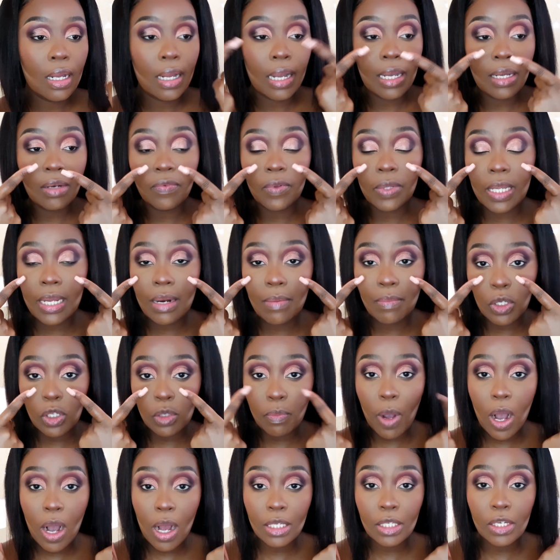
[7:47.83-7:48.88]
And for the innermost
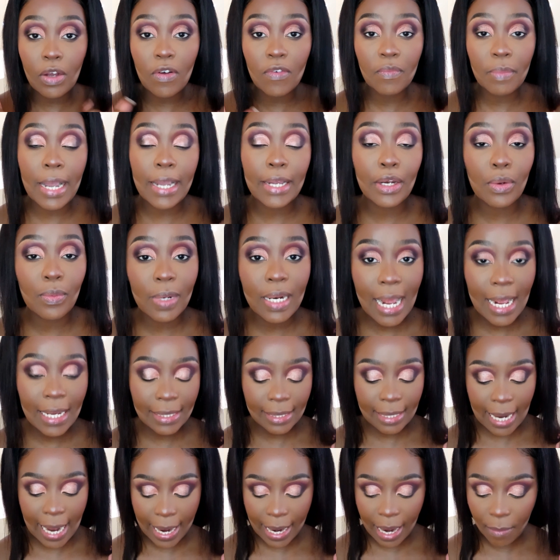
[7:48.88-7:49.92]
part of my lower lash
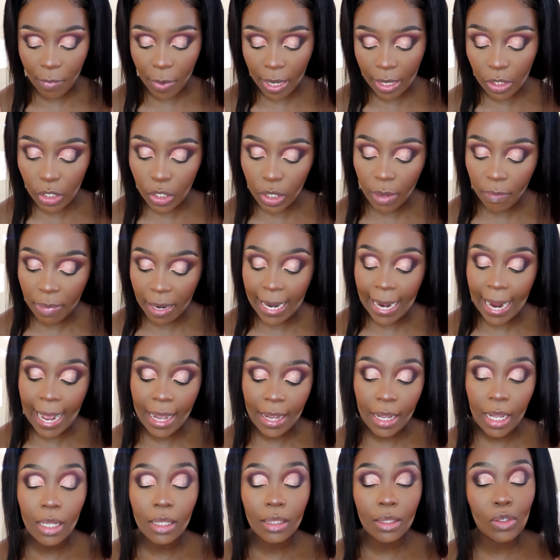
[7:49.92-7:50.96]
line, I'm going to
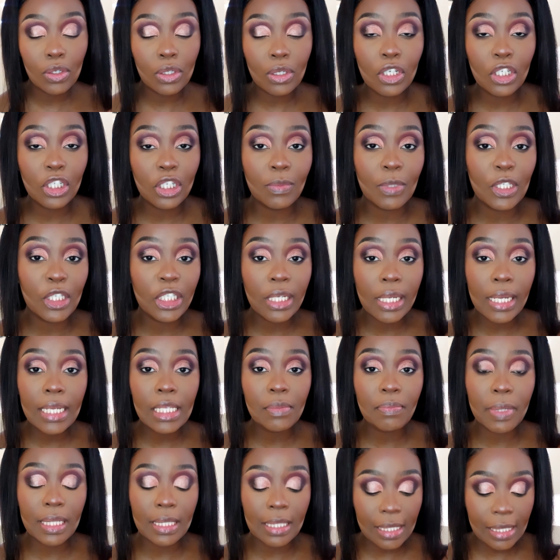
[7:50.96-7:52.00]
apply those two shimmer shades,
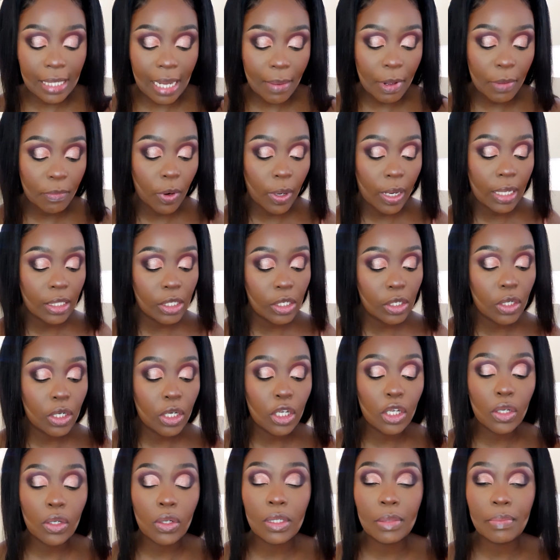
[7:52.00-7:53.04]
but this time I'm going to
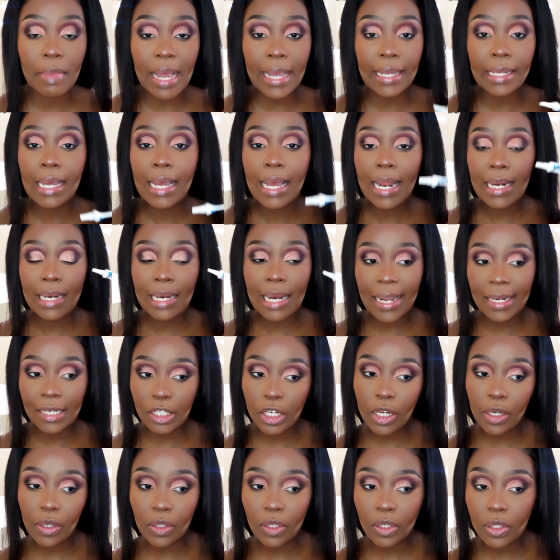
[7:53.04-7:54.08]
use my lash
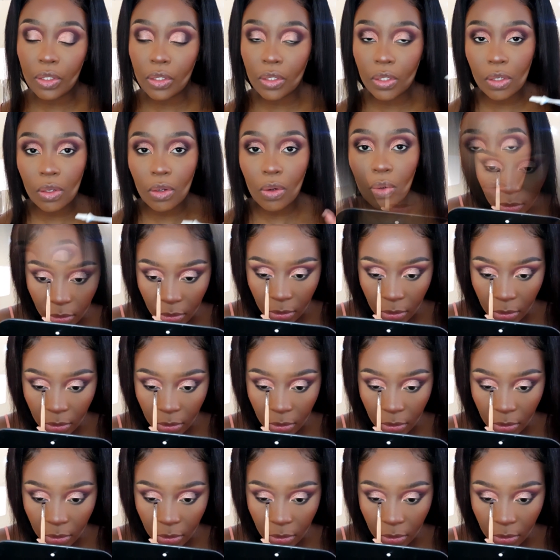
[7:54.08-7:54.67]
glue to do so.